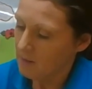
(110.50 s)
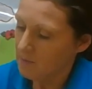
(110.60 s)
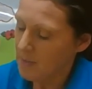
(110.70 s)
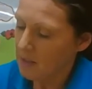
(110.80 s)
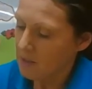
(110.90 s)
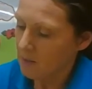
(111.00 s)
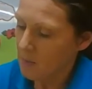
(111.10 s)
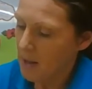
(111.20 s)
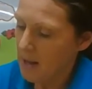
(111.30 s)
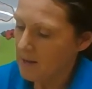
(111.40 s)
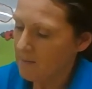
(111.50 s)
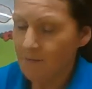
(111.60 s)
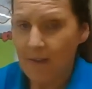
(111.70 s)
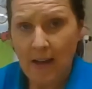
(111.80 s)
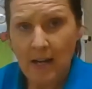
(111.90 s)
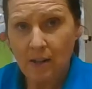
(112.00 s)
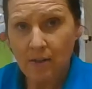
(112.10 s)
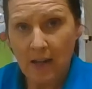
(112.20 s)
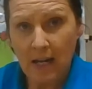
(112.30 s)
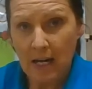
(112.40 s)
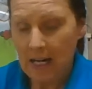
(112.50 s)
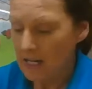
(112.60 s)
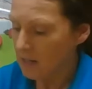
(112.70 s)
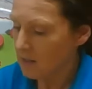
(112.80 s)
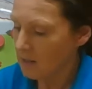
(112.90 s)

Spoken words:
mixed up the paint fairly thickly